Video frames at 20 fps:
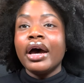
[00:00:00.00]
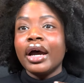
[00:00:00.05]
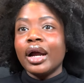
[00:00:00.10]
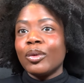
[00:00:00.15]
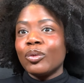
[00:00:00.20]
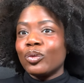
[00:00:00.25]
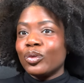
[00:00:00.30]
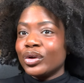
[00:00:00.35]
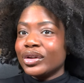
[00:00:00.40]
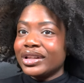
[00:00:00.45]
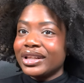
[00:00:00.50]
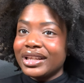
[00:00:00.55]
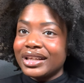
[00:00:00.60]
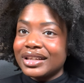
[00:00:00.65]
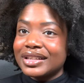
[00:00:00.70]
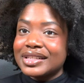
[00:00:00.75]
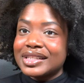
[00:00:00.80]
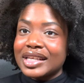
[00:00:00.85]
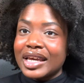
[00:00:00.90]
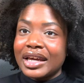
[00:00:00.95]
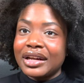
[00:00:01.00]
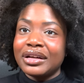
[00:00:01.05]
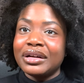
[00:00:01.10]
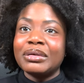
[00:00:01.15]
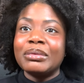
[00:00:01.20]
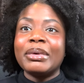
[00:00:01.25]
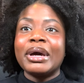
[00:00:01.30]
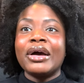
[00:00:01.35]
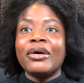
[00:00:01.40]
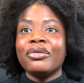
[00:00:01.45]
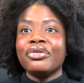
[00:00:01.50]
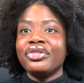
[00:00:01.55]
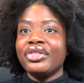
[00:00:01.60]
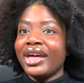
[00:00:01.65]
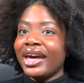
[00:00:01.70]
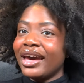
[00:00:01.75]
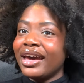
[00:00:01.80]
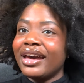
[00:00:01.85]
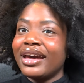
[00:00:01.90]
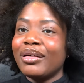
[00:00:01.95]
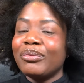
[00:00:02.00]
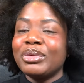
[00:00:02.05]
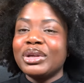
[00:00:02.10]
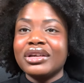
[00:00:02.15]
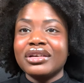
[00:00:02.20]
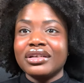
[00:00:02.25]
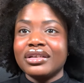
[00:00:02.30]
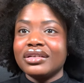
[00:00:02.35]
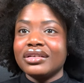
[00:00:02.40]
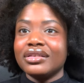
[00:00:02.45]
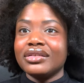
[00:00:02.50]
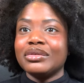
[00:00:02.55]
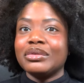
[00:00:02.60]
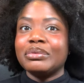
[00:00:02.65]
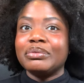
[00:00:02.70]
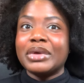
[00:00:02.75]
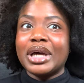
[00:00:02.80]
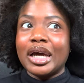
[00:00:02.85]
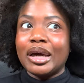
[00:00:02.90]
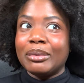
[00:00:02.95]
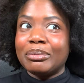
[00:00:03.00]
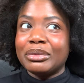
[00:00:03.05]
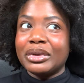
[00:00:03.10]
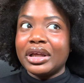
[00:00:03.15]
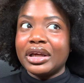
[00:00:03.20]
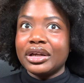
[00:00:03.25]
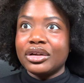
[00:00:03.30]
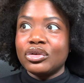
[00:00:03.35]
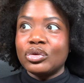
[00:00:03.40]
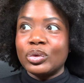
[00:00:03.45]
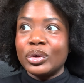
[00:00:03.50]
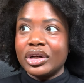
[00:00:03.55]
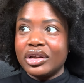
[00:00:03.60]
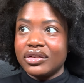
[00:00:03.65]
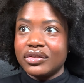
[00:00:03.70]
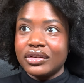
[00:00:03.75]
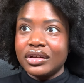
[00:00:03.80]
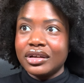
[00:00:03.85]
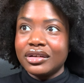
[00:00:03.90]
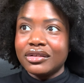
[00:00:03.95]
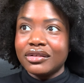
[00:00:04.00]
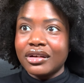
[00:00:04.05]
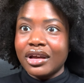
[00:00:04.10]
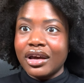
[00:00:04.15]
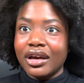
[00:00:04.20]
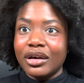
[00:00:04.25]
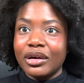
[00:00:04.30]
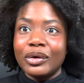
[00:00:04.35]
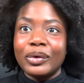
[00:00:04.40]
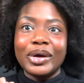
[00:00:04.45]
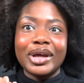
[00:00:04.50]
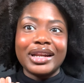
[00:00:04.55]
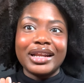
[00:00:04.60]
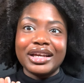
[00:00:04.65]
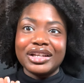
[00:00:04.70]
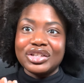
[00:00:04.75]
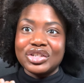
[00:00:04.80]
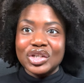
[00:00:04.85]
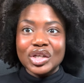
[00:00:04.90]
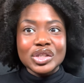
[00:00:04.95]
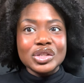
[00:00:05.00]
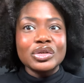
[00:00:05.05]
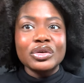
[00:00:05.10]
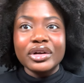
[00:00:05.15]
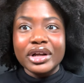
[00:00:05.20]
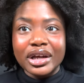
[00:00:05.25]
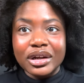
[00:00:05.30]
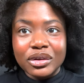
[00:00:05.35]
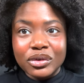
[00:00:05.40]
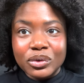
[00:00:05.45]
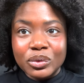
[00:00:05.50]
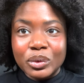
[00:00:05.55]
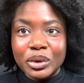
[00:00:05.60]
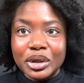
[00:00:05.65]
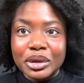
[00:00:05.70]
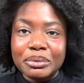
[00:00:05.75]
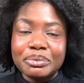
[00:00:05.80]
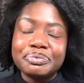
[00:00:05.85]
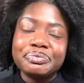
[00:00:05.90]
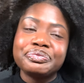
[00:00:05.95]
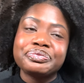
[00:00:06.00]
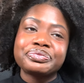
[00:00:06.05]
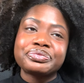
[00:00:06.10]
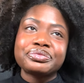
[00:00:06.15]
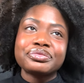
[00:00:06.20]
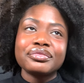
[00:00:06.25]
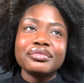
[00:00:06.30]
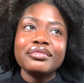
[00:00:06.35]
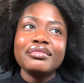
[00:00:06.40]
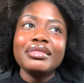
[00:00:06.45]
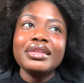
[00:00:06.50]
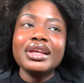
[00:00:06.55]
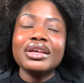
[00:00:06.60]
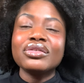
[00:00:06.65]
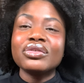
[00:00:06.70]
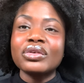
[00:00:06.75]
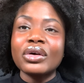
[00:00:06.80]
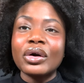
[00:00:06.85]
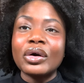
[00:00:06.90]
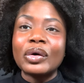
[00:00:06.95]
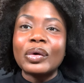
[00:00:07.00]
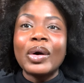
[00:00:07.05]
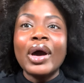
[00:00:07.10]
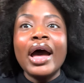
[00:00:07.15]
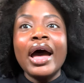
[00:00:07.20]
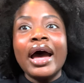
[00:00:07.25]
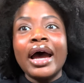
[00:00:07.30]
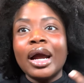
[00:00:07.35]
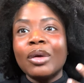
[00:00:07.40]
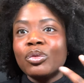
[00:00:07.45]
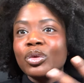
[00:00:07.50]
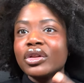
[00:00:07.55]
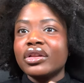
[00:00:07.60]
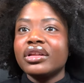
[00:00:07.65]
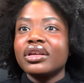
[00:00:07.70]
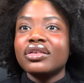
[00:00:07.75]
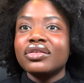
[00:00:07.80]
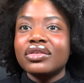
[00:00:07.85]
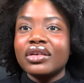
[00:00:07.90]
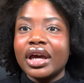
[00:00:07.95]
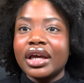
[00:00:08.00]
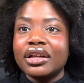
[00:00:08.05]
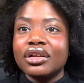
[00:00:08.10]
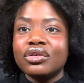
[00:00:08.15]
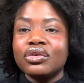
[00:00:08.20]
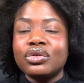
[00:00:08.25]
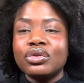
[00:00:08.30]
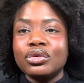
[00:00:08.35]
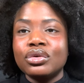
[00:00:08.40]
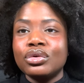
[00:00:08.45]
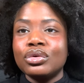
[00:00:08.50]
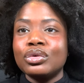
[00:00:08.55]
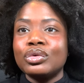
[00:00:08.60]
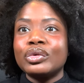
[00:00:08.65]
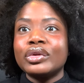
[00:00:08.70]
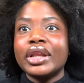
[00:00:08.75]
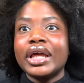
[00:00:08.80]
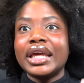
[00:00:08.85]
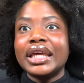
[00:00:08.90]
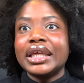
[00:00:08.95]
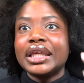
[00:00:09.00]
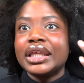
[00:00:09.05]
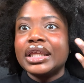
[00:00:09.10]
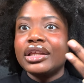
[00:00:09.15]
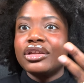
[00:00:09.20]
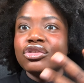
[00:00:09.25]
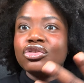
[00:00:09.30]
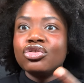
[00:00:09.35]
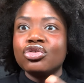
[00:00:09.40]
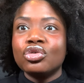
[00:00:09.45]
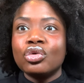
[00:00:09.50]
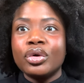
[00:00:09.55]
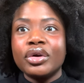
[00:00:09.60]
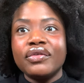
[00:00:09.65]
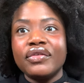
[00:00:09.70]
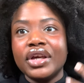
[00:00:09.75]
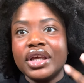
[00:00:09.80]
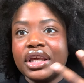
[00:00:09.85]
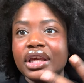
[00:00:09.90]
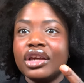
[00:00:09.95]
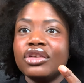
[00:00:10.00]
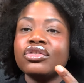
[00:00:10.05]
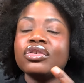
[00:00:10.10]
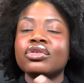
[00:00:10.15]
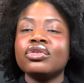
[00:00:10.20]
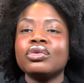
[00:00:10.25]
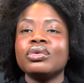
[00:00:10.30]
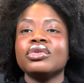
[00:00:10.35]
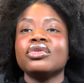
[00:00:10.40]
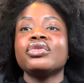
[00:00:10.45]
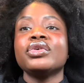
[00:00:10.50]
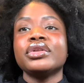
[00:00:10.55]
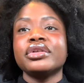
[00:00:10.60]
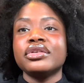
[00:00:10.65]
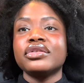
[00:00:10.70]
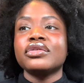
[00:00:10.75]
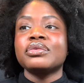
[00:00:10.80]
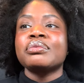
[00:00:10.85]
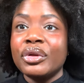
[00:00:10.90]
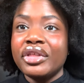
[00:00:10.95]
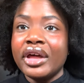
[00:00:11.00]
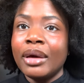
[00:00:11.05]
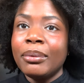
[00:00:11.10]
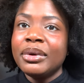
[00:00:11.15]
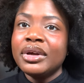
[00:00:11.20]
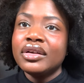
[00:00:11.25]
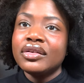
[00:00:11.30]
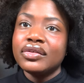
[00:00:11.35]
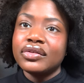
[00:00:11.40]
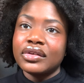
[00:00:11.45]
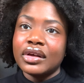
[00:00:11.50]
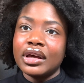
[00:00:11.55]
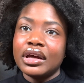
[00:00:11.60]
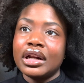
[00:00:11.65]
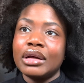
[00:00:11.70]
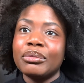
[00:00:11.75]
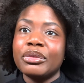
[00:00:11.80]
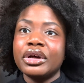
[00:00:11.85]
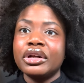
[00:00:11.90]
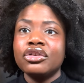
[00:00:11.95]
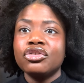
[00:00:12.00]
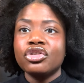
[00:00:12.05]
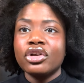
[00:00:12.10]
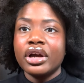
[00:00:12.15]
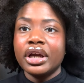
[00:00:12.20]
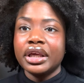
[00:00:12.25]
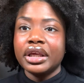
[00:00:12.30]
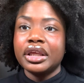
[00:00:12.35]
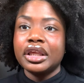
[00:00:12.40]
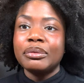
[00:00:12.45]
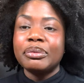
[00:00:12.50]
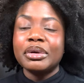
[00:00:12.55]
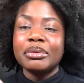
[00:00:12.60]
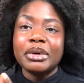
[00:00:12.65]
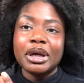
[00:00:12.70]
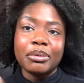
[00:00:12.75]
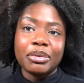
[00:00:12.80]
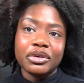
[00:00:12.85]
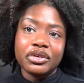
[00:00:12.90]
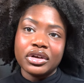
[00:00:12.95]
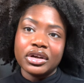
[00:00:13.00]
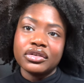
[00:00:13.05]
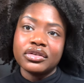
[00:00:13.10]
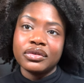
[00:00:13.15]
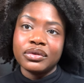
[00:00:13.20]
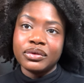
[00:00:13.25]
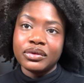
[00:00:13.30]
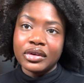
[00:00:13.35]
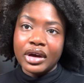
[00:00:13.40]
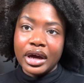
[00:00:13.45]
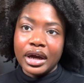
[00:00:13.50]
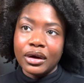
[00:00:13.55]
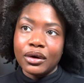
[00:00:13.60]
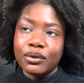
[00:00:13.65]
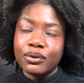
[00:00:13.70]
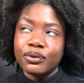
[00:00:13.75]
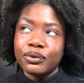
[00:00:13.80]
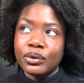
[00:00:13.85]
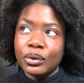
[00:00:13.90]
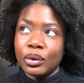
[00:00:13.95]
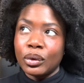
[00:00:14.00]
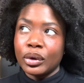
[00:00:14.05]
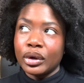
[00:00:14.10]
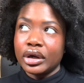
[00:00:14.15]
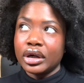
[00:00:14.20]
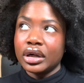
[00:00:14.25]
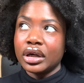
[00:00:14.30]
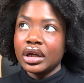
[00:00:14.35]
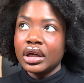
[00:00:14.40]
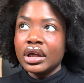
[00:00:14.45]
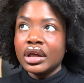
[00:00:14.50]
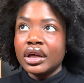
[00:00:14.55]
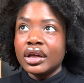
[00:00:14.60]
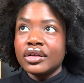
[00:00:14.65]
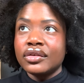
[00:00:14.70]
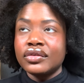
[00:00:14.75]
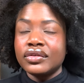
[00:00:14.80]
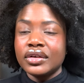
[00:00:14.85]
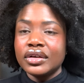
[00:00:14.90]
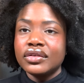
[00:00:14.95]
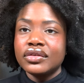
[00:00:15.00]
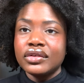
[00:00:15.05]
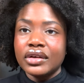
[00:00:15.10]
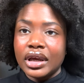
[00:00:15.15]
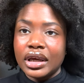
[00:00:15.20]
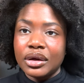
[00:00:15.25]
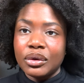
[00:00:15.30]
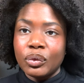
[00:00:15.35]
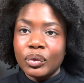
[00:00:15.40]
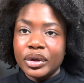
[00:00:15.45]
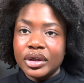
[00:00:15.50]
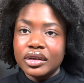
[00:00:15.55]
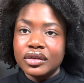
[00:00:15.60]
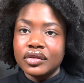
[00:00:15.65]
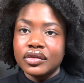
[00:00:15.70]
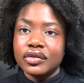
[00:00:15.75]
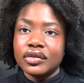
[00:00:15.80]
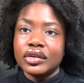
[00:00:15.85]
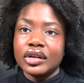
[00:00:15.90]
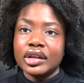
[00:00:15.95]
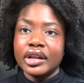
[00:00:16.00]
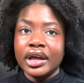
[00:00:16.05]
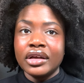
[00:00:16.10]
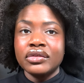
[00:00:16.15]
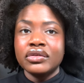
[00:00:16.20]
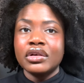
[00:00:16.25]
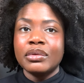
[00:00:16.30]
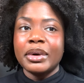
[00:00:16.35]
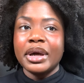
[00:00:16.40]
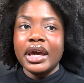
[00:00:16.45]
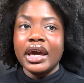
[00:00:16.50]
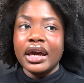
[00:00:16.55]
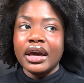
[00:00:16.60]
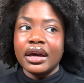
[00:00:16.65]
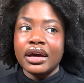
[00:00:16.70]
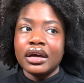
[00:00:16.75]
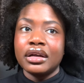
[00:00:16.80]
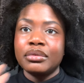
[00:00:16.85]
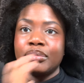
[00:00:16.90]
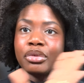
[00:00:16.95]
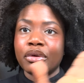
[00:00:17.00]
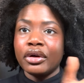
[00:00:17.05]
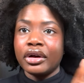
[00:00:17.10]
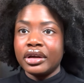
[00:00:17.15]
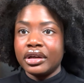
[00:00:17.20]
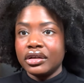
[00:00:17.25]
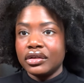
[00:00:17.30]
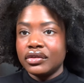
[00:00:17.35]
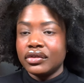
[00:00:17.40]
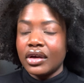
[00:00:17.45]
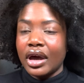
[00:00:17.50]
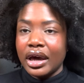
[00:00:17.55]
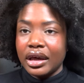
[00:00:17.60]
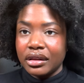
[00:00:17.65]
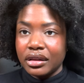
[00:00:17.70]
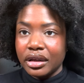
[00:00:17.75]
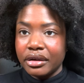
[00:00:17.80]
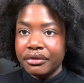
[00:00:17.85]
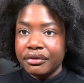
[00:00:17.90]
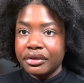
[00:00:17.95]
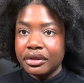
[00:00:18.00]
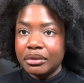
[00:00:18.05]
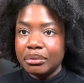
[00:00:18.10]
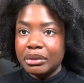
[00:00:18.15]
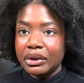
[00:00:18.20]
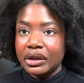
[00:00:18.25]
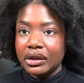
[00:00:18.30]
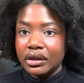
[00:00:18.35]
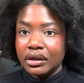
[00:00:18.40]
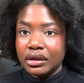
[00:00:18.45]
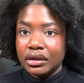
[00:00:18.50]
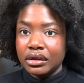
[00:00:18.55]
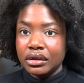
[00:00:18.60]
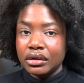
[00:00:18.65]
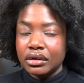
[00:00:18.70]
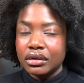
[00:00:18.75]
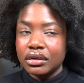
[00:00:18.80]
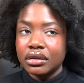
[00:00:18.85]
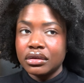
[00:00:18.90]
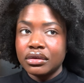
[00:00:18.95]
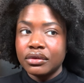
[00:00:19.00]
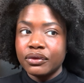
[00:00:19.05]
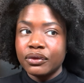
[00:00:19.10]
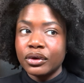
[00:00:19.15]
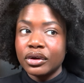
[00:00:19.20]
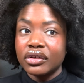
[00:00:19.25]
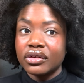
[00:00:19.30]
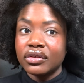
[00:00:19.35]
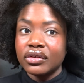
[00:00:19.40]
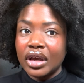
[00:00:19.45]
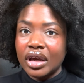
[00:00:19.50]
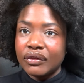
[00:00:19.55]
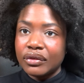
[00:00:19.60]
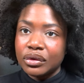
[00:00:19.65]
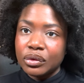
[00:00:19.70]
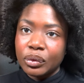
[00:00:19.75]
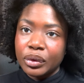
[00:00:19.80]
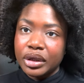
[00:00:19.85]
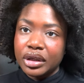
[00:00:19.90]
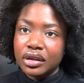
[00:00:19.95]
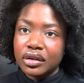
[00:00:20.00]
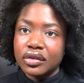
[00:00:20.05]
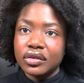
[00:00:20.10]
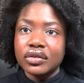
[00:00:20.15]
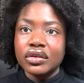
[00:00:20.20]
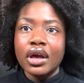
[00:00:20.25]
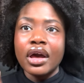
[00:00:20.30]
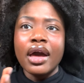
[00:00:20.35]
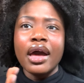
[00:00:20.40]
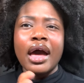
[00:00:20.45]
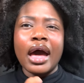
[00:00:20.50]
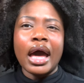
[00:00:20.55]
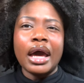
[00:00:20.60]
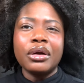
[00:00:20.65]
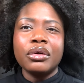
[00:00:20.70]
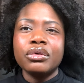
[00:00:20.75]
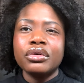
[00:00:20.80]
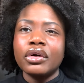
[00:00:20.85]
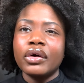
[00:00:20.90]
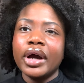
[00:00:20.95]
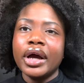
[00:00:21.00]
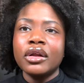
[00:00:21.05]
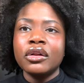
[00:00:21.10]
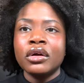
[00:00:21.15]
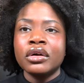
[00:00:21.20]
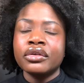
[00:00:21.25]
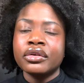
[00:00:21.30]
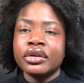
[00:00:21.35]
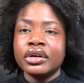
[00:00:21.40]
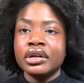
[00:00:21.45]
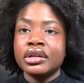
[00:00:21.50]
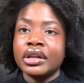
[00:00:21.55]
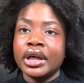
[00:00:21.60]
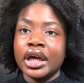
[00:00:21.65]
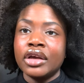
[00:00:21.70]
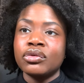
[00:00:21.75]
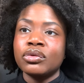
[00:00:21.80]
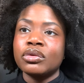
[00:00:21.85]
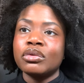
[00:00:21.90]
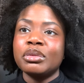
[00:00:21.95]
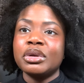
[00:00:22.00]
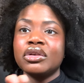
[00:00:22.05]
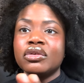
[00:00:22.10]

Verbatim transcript: I'm really excited about that because I'm like 26 now and I just learned how to swim. So I'm really excited to like enjoy vacation to its fullest. With that being said, I'm gonna try and keep in my protective style for six to eight weeks. The last time I had braids, I left them in for seven weeks. I don't know how long they're gonna last with me